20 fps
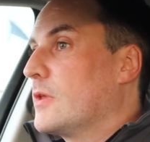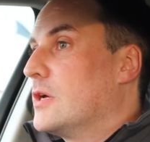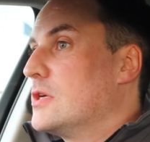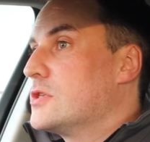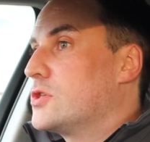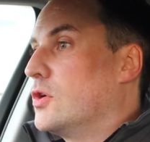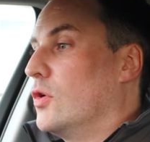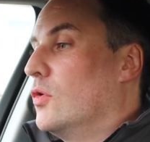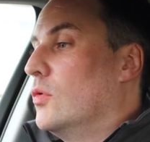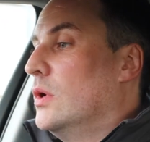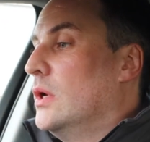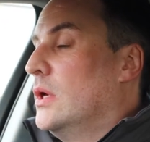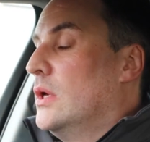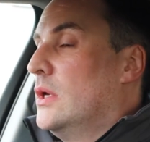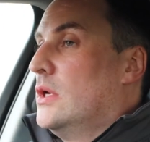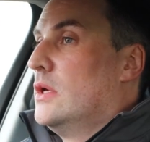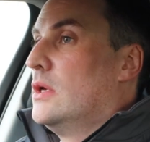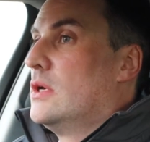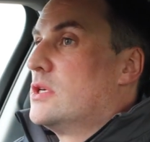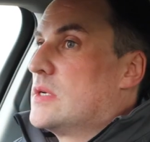So
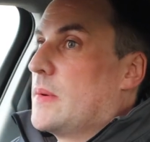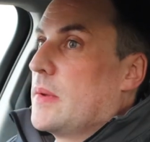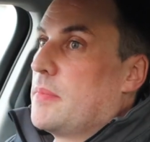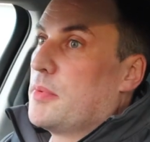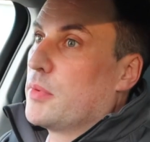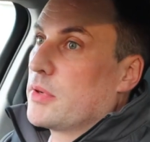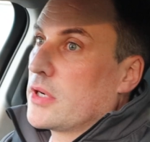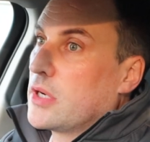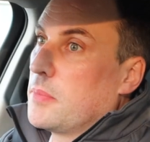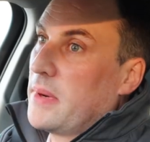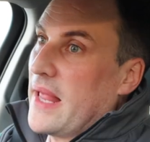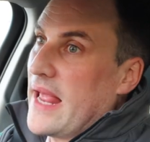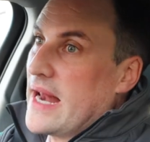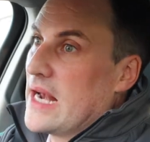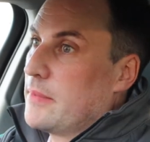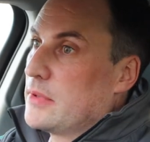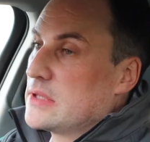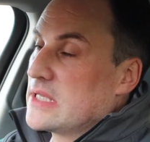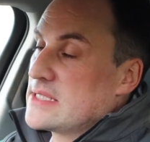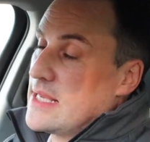some people were
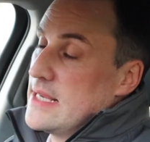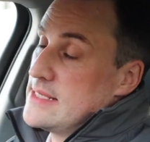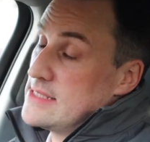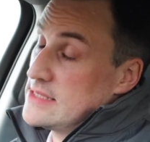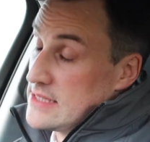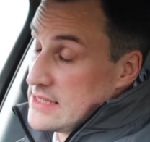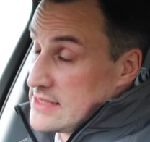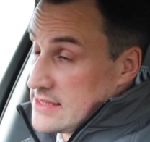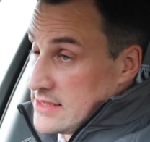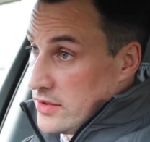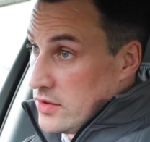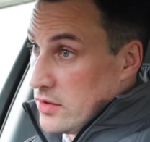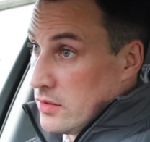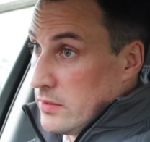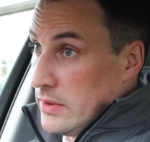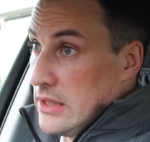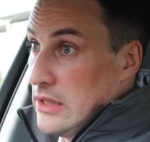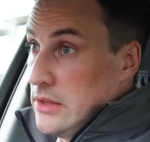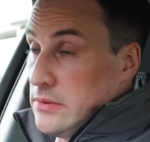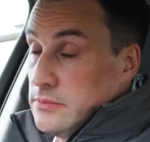complaining about the size of the steering
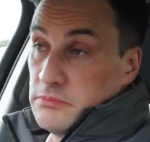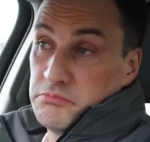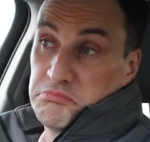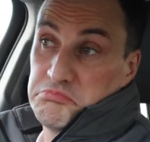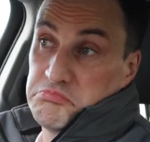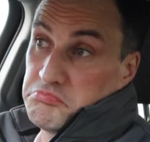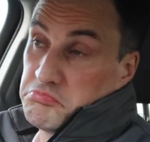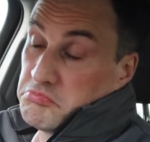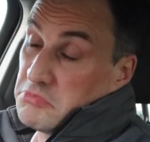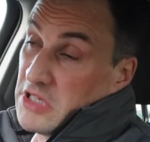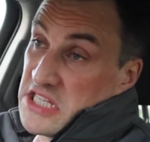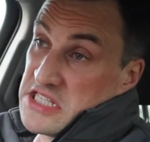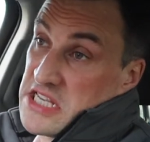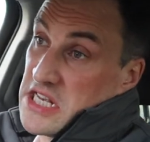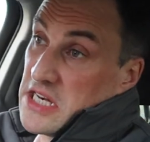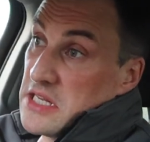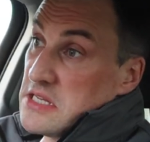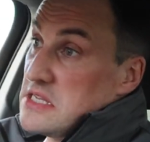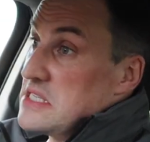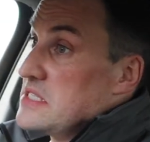wheel. They
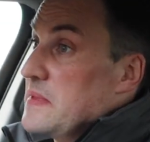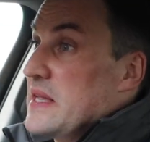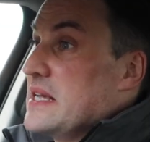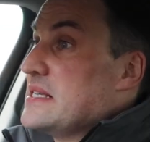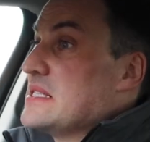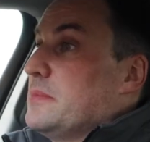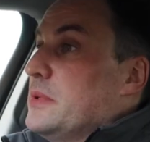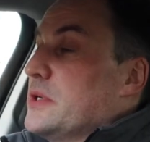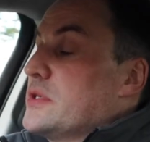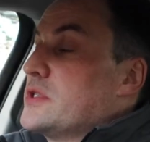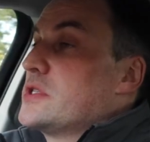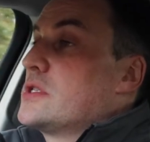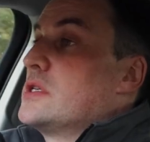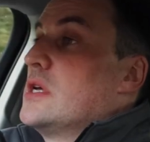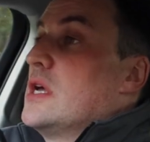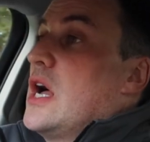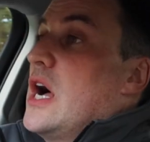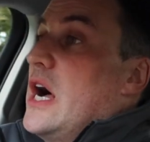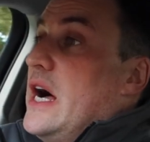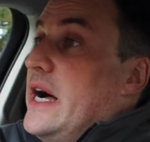said it is as big as a bus.
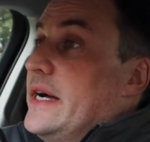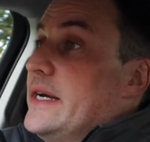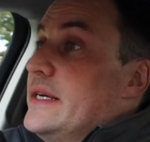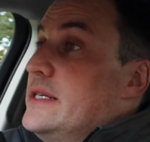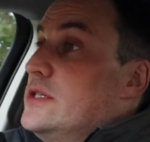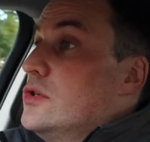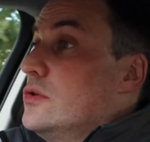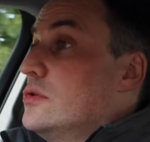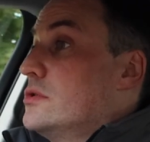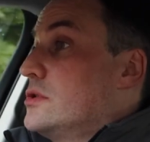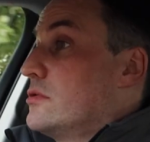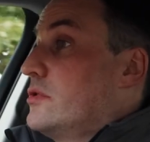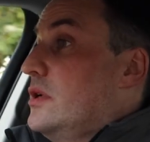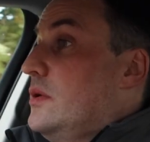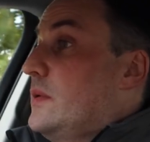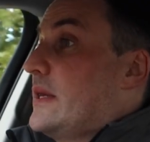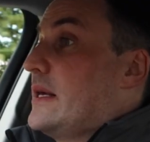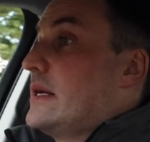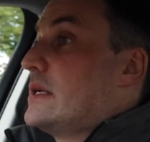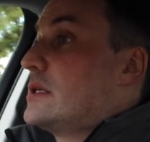I don't agree
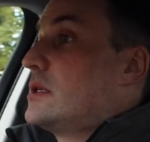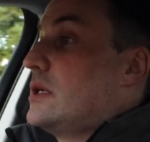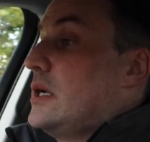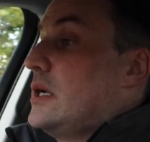with that.